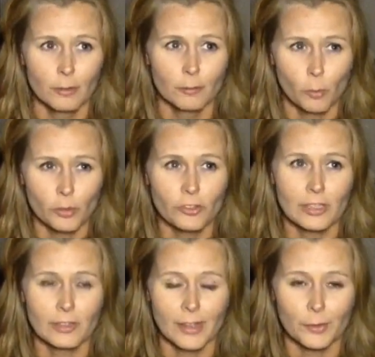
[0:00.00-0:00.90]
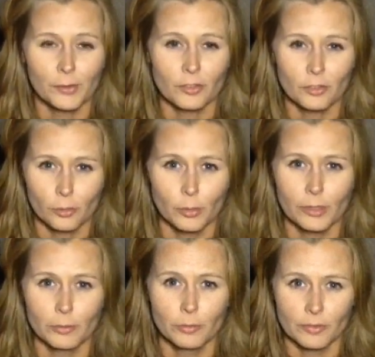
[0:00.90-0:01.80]

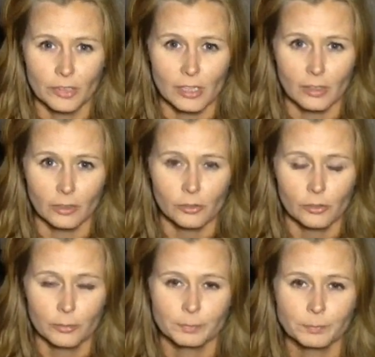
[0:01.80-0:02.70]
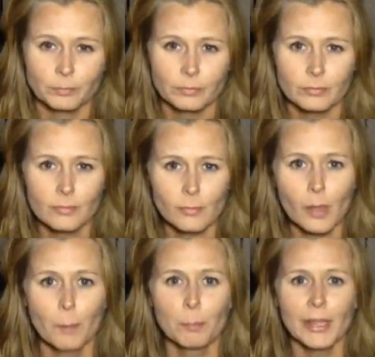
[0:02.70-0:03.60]
$14,250,
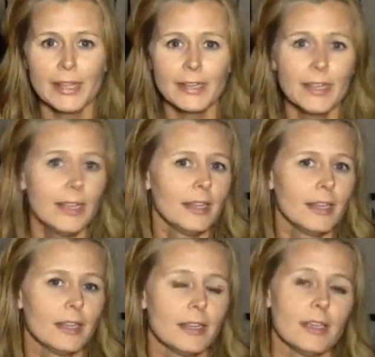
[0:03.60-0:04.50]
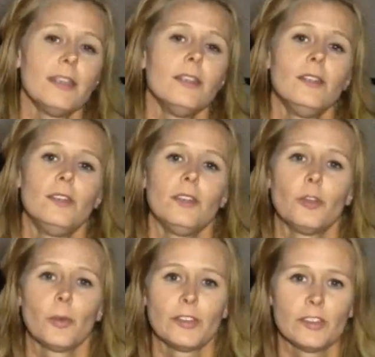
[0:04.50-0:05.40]
but it is
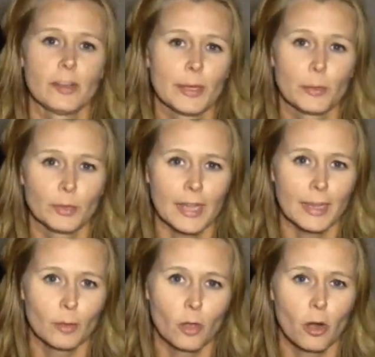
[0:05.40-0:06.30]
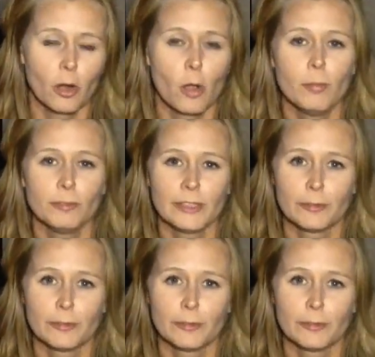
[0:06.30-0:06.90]
going to give me a reliable car, hopefully